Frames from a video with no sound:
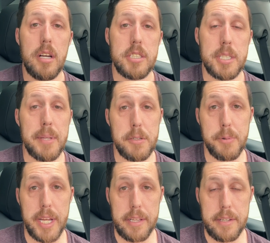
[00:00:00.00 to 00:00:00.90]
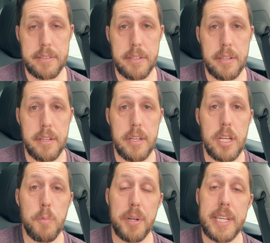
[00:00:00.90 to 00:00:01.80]
sometimes ridiculous.
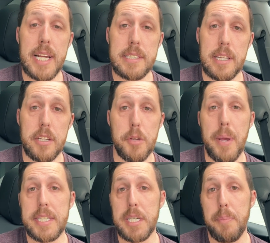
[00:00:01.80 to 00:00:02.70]
With Tesla, you basically